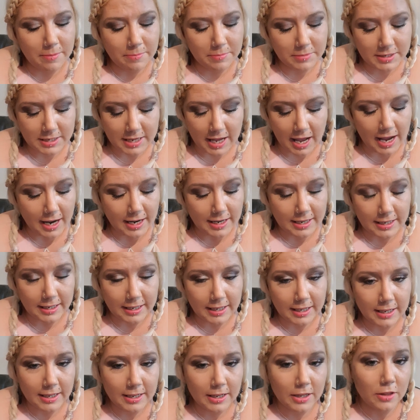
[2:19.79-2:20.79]

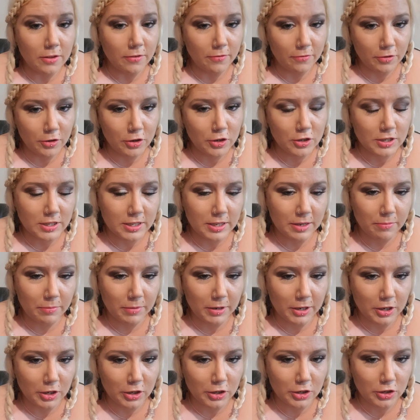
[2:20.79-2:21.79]
technique, the first thing we're
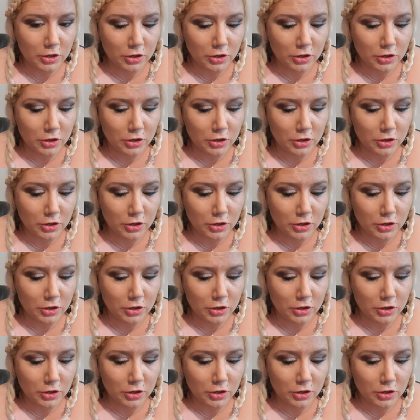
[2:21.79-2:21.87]
going to